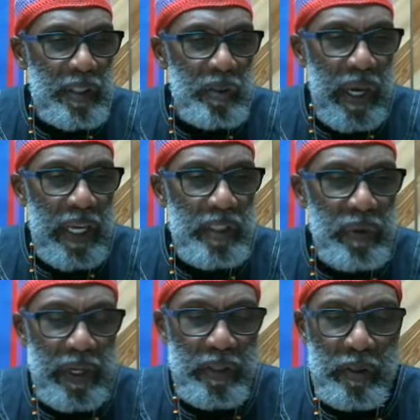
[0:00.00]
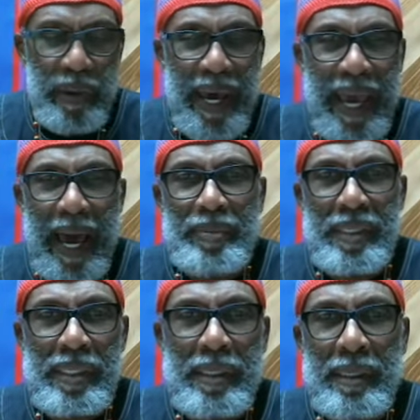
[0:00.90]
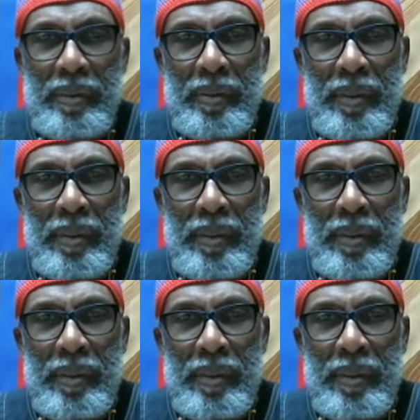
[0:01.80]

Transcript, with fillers: transrectal biopsies,